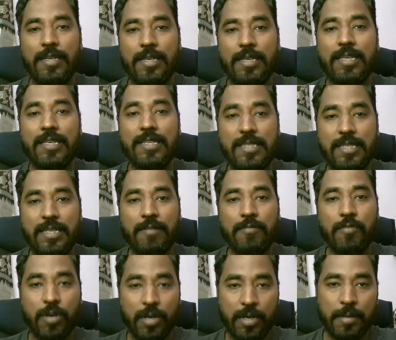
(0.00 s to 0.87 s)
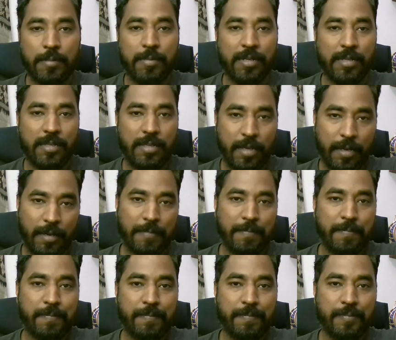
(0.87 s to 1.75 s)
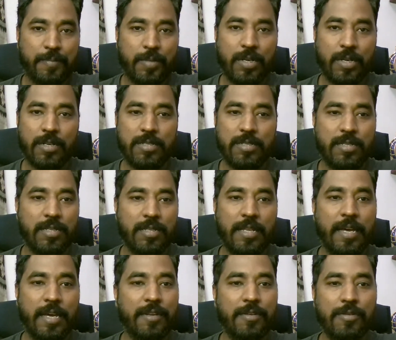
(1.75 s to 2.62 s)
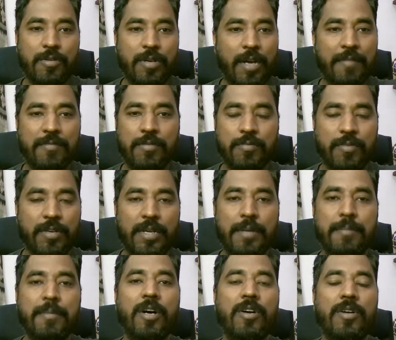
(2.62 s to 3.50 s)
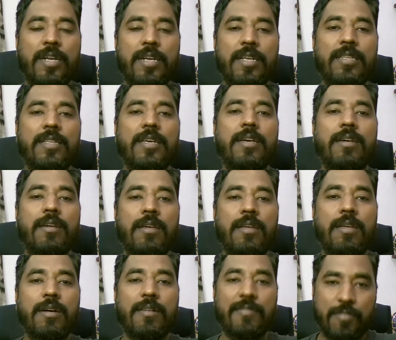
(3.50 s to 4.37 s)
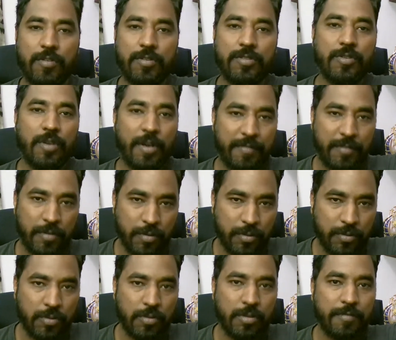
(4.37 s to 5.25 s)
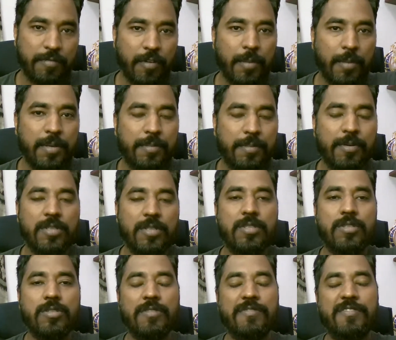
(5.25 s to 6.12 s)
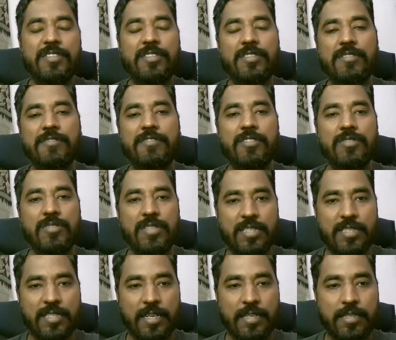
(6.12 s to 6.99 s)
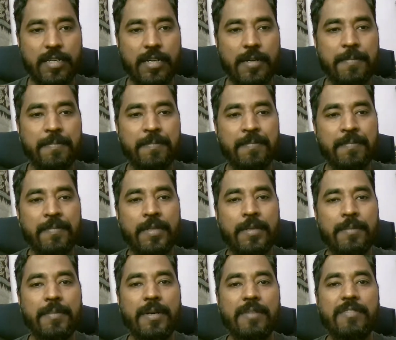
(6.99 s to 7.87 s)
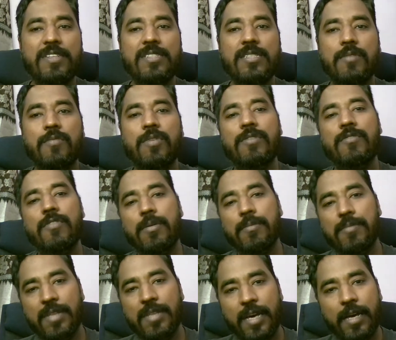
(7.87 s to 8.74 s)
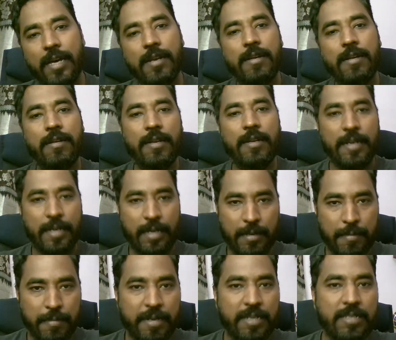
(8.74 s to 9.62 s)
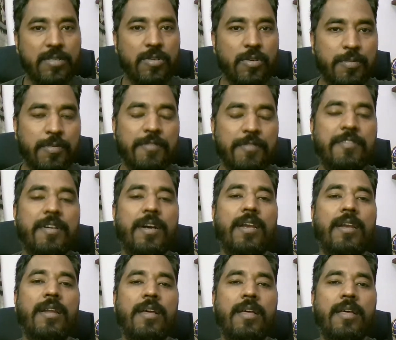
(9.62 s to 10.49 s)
easy workable thing, because there you don't have to worry about anything. Of course, you have to go through the formal process of interviews, etc. But when someone from there recommends your profile,